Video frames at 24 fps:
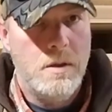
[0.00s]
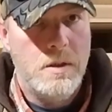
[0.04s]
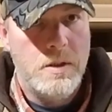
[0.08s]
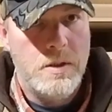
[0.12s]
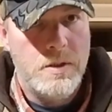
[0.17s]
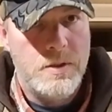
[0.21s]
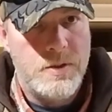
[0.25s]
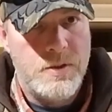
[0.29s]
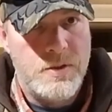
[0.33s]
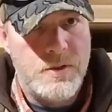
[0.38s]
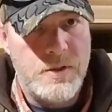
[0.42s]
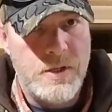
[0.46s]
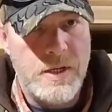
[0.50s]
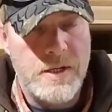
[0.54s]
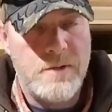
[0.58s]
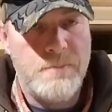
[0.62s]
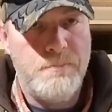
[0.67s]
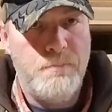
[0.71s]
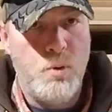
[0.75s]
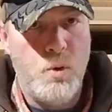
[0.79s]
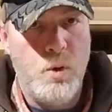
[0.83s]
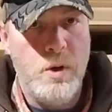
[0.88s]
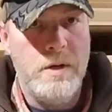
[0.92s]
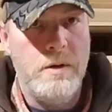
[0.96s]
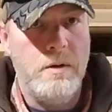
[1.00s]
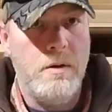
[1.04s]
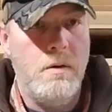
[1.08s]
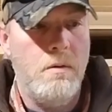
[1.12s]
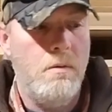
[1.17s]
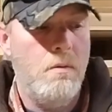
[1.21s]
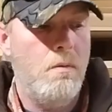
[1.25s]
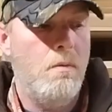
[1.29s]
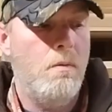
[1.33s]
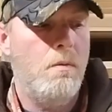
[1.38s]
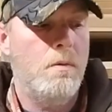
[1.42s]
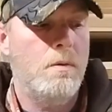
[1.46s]

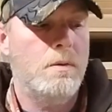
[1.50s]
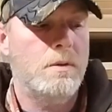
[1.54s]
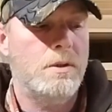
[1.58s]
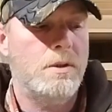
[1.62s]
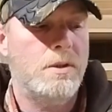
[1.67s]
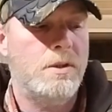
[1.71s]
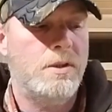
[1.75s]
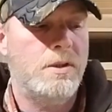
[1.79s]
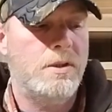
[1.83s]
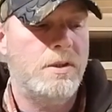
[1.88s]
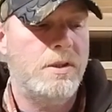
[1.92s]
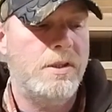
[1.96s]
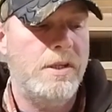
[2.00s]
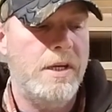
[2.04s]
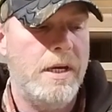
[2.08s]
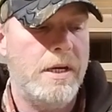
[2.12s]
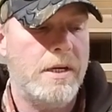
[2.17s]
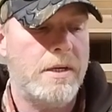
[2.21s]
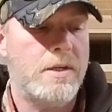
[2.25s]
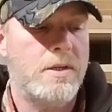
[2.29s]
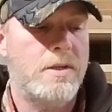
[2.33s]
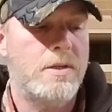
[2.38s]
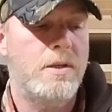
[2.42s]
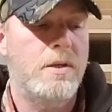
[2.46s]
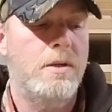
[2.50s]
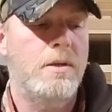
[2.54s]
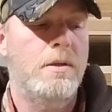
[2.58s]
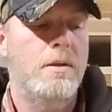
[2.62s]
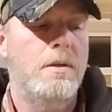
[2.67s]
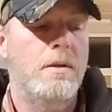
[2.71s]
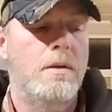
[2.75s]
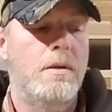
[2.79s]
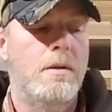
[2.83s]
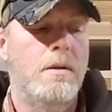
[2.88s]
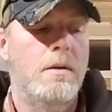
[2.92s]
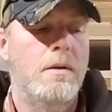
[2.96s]
6.6
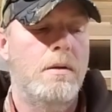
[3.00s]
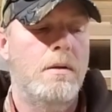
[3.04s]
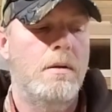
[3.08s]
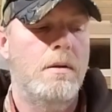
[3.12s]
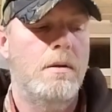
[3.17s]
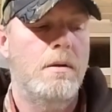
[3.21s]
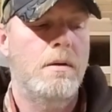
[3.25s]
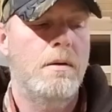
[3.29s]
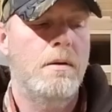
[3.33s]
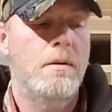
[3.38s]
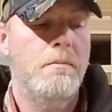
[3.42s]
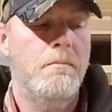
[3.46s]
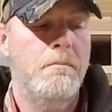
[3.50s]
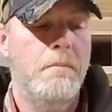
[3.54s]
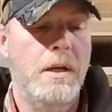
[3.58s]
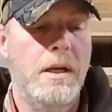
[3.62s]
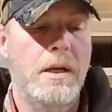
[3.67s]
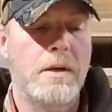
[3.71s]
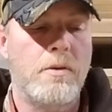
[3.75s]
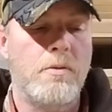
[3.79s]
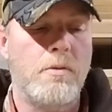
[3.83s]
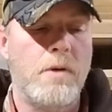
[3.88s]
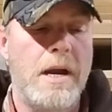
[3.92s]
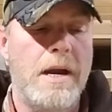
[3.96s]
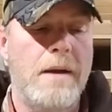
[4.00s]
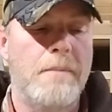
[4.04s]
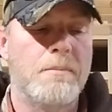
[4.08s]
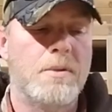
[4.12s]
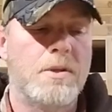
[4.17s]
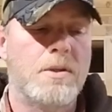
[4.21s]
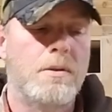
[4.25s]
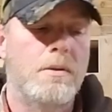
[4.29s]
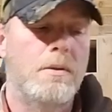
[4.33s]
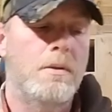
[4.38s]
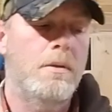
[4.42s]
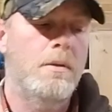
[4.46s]

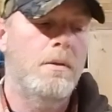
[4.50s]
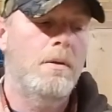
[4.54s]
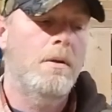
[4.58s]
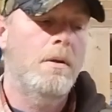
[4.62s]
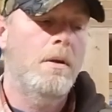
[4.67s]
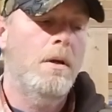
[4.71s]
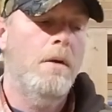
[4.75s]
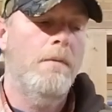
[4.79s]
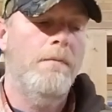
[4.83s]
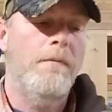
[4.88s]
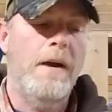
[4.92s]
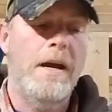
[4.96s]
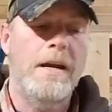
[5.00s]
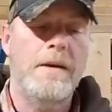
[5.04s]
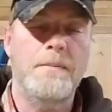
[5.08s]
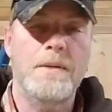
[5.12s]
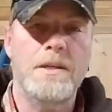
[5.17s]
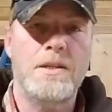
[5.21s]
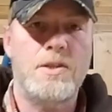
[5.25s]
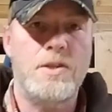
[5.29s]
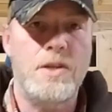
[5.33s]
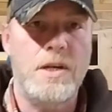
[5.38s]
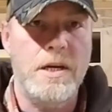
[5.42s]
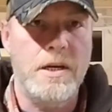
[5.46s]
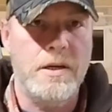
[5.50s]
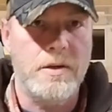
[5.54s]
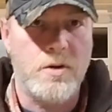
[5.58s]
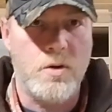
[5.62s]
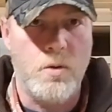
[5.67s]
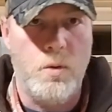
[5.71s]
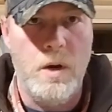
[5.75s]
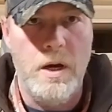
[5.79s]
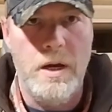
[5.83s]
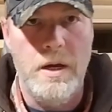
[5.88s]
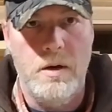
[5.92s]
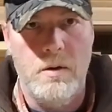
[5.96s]
milligrams of vitamin C in
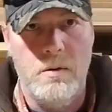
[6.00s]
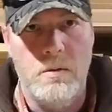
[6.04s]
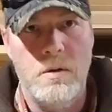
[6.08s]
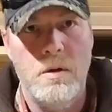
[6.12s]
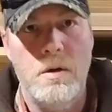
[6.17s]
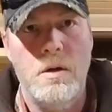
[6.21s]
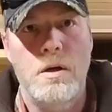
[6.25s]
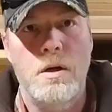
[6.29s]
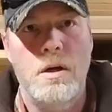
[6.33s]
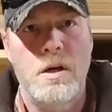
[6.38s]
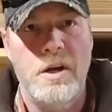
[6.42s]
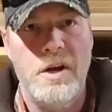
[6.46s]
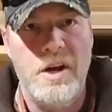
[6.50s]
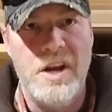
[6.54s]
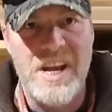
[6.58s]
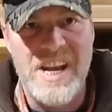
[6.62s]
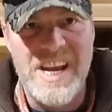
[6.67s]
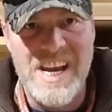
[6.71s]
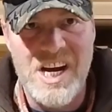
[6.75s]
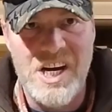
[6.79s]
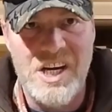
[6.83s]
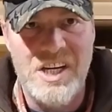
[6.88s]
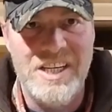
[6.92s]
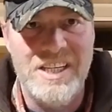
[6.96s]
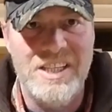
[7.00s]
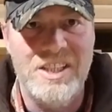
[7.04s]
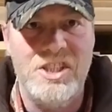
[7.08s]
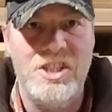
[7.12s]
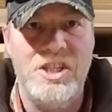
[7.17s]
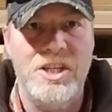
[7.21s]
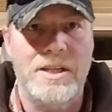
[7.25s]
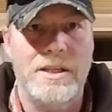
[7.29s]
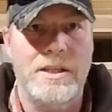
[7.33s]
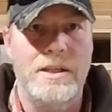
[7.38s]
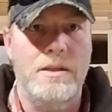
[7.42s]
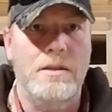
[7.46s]
quail, none in
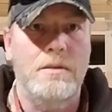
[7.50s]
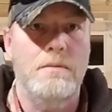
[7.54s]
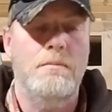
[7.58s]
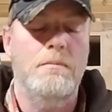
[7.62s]
chicken.